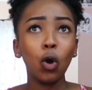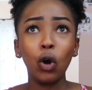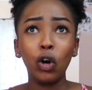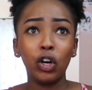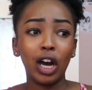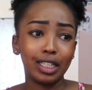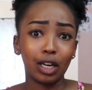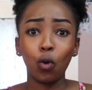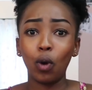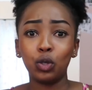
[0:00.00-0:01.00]
or
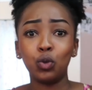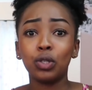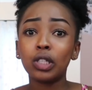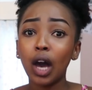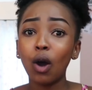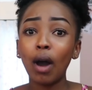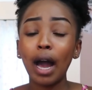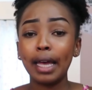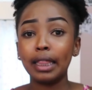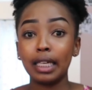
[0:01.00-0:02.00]
atakuwa tu
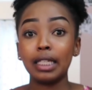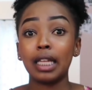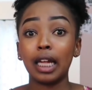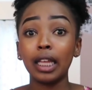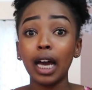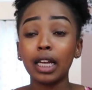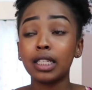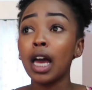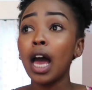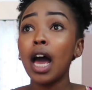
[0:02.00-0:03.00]
sawa, and things like
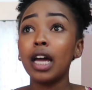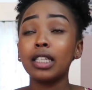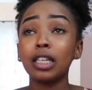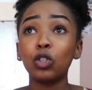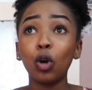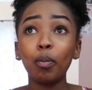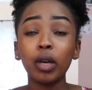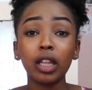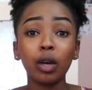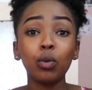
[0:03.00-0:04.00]
that. And it's a
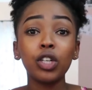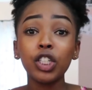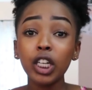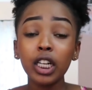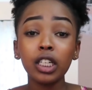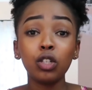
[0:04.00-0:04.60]
topic that we really